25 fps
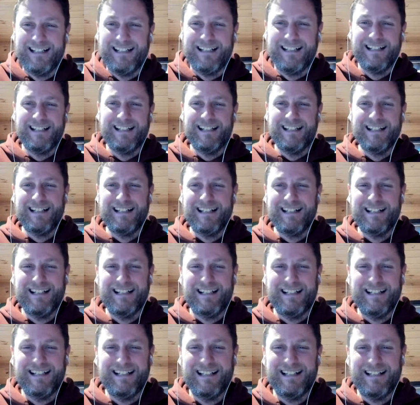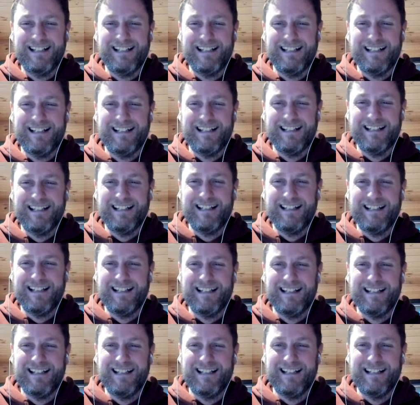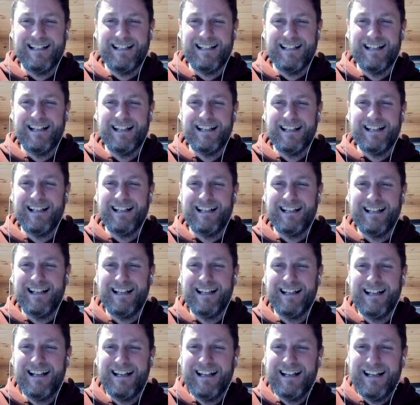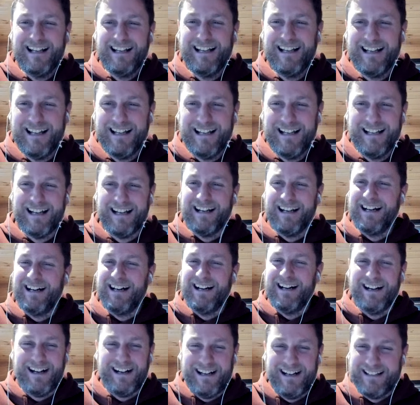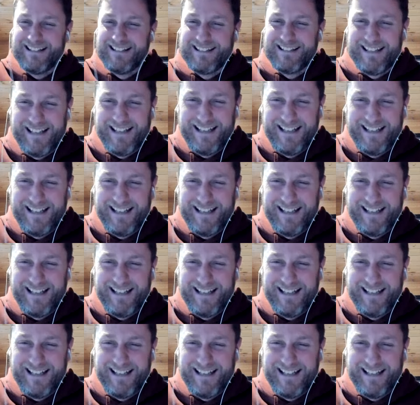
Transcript: (silent)